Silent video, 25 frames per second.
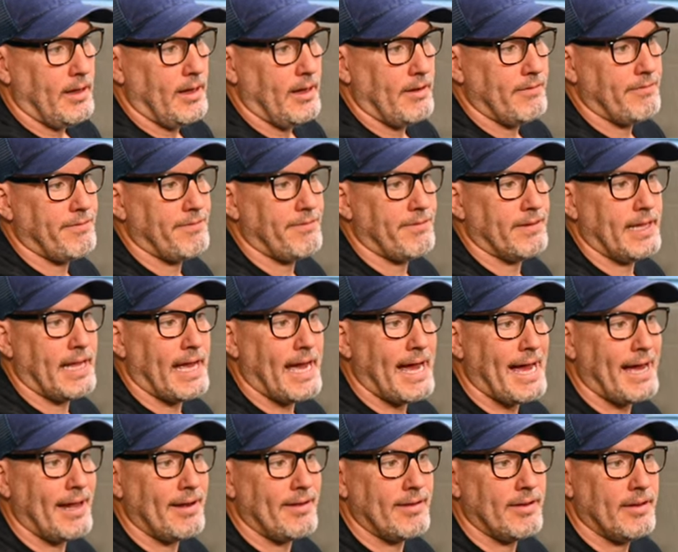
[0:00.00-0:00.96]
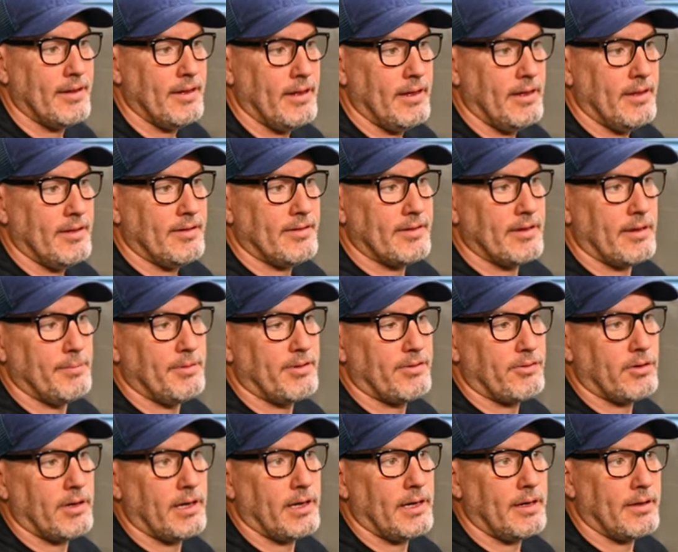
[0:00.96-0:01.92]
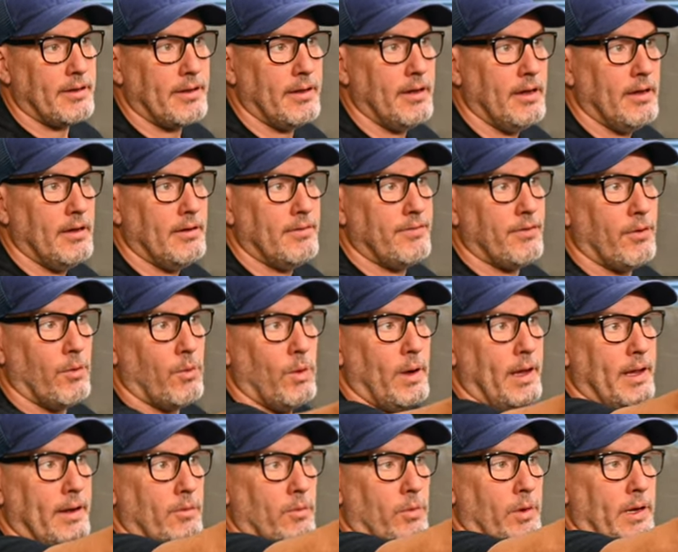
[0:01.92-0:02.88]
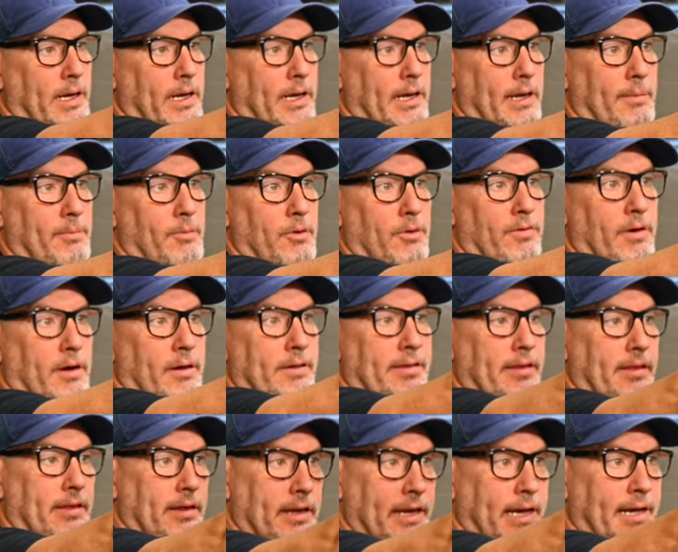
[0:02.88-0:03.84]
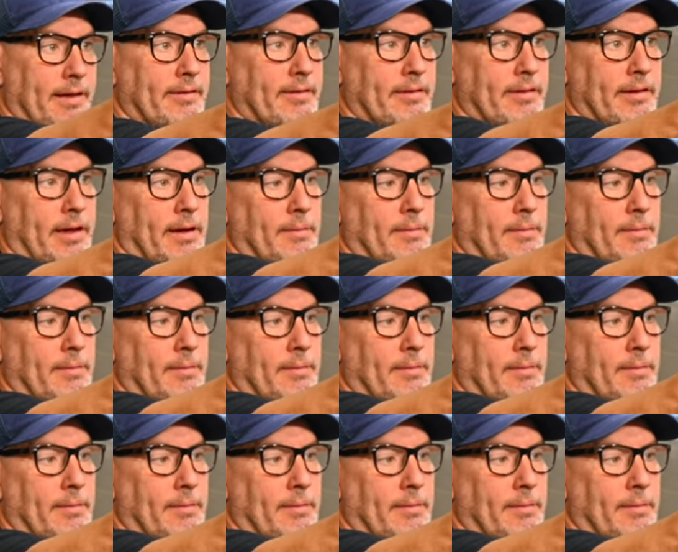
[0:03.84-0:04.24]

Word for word: uh, flat substrate for when we move on to the next